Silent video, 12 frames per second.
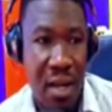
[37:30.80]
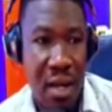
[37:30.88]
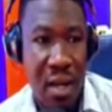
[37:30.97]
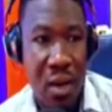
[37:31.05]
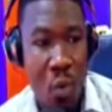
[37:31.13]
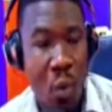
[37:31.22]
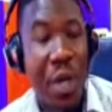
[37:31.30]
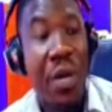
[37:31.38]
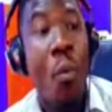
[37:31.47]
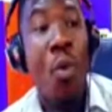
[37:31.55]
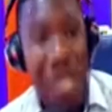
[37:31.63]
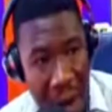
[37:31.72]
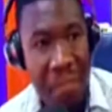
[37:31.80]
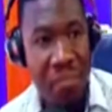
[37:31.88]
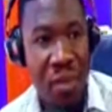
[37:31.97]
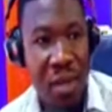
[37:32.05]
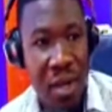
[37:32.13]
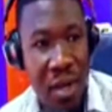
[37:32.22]
When you moon yam.
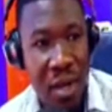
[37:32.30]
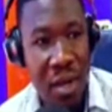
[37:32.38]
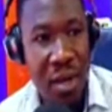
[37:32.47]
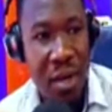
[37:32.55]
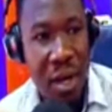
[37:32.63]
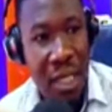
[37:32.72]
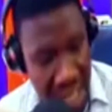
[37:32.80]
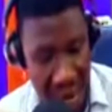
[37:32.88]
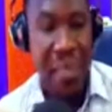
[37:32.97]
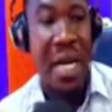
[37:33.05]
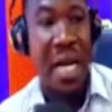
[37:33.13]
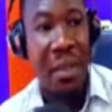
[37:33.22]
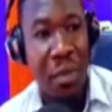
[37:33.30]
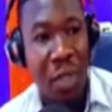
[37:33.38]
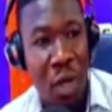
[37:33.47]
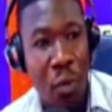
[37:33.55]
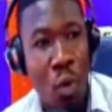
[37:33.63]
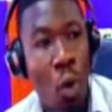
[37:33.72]
Tiba make a sandwich of,
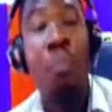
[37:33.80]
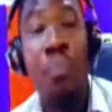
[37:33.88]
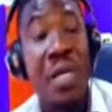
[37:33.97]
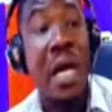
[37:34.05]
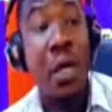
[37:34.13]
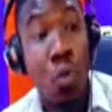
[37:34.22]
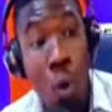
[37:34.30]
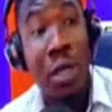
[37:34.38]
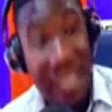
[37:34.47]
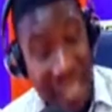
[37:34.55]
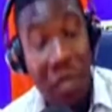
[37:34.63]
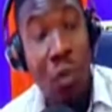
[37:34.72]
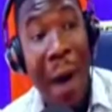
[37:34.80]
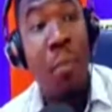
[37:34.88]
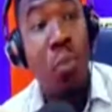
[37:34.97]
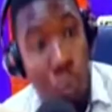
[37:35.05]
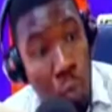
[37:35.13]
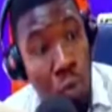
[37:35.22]
who be a whole day of Bible.
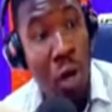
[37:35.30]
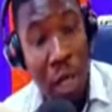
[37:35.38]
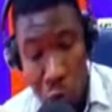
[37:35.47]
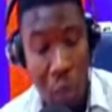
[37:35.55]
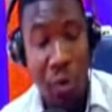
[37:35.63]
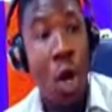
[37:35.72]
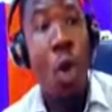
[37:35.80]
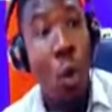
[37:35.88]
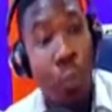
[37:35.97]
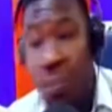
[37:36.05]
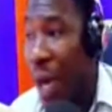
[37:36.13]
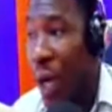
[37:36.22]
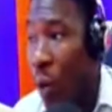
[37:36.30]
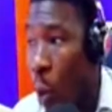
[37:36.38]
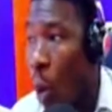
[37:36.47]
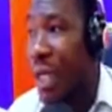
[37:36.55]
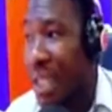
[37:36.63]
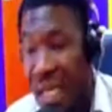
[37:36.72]
Sorry, who be a whole
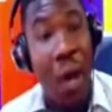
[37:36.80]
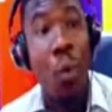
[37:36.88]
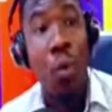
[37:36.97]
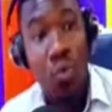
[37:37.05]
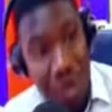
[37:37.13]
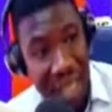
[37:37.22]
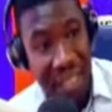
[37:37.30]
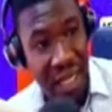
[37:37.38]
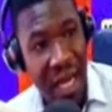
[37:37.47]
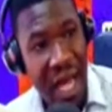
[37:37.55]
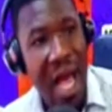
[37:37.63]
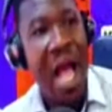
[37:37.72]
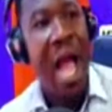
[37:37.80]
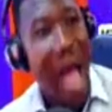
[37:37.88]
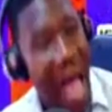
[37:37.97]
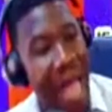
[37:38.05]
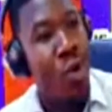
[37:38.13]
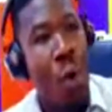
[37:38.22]
day of Yassi. And
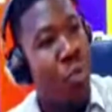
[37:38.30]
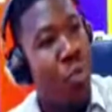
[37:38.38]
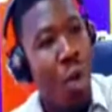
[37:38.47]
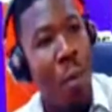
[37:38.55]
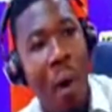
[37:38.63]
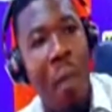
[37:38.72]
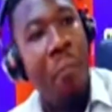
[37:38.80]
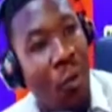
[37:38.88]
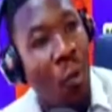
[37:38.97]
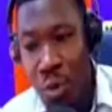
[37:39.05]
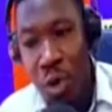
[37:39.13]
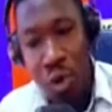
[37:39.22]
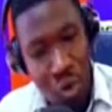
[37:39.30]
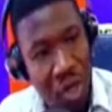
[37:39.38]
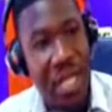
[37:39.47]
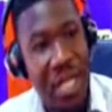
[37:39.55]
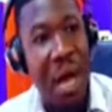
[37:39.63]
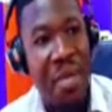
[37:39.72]
you'll be a bomb pile, who be a shrink
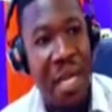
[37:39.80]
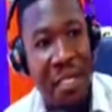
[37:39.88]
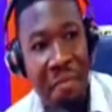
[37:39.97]
yam yassi.